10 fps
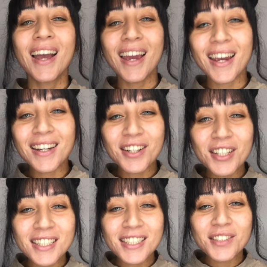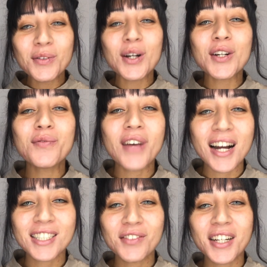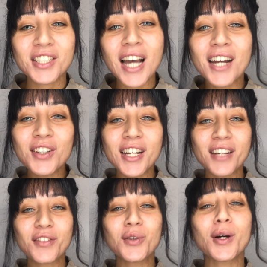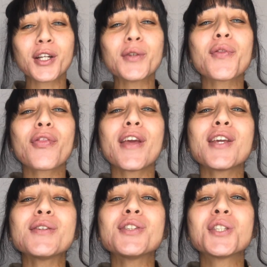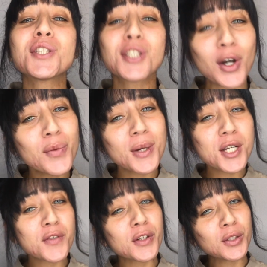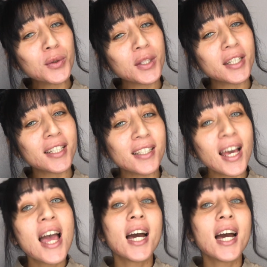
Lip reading: Hey girlies, welcome back to my channel, and if you are new, thank you so much for tuning in.